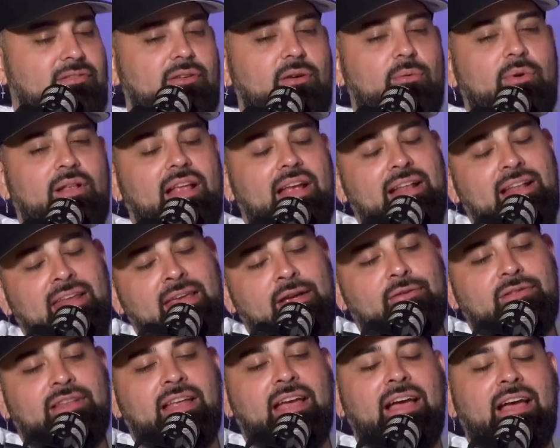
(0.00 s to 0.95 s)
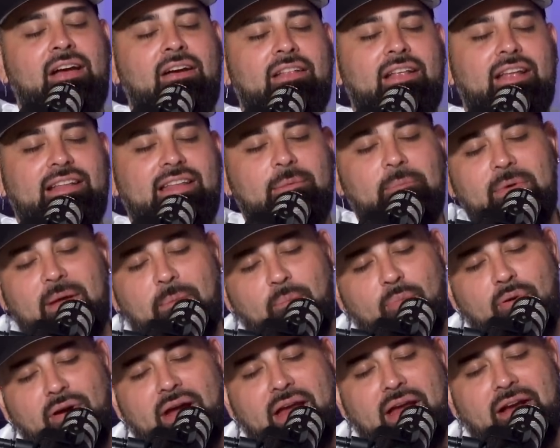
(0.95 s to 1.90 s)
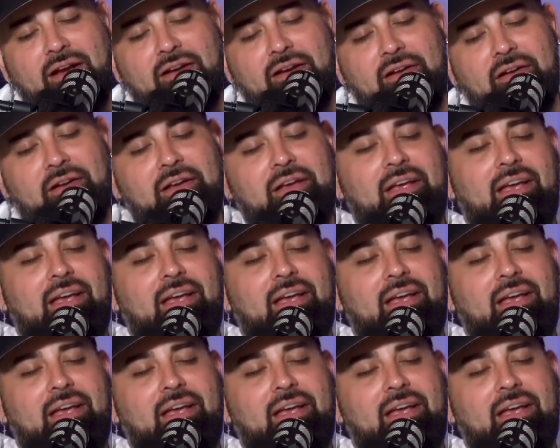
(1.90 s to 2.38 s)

So when I kneeled down, I did my prayer.